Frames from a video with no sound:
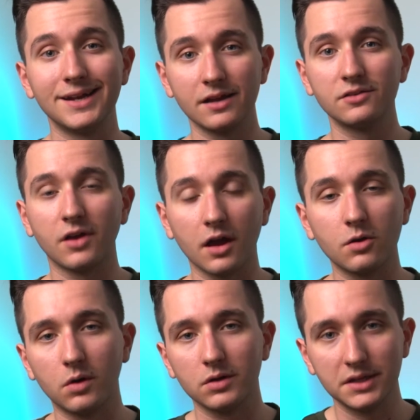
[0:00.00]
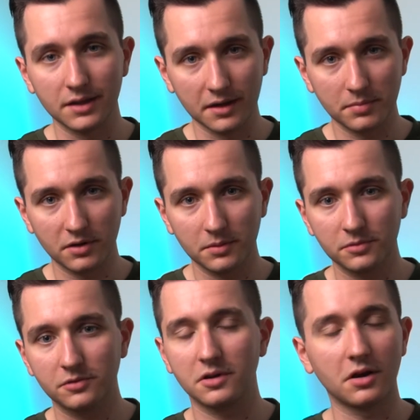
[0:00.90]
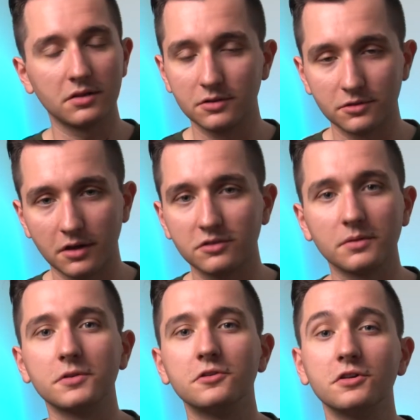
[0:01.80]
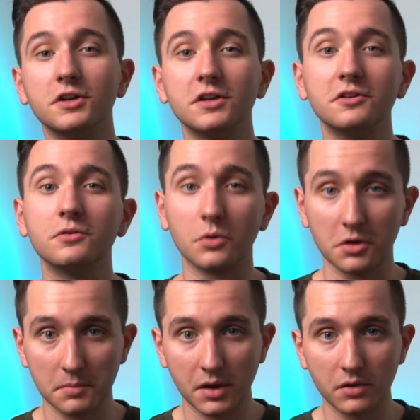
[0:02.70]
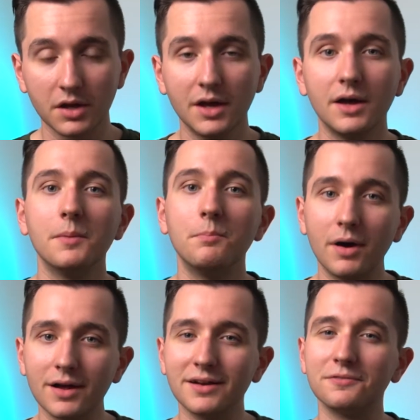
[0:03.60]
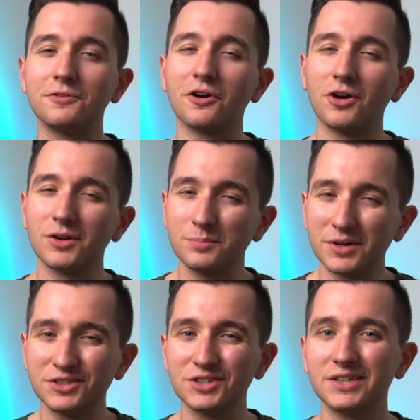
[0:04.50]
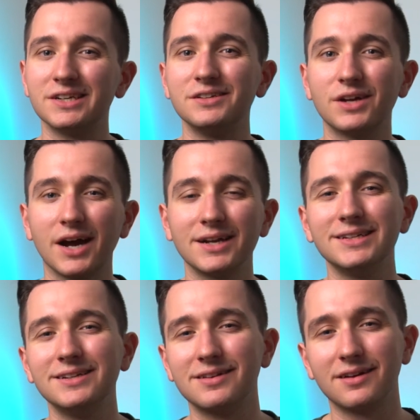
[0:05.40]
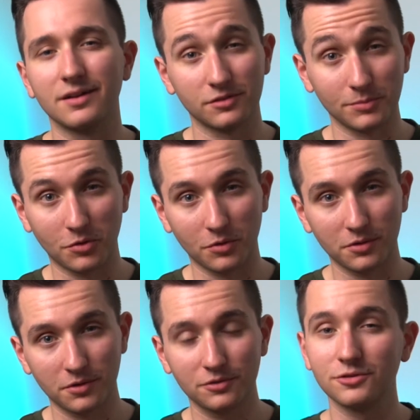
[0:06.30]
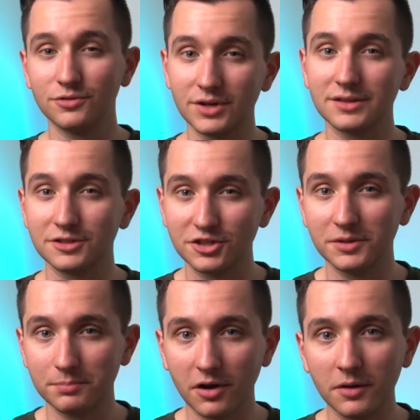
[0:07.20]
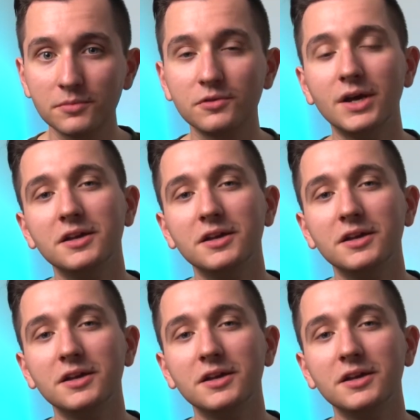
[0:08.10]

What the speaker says: nice high quality light bulbs, color is not something you're going to need to worry about. But if you're on a budget and you kind of need to cut some corners so you get the cheap bulbs,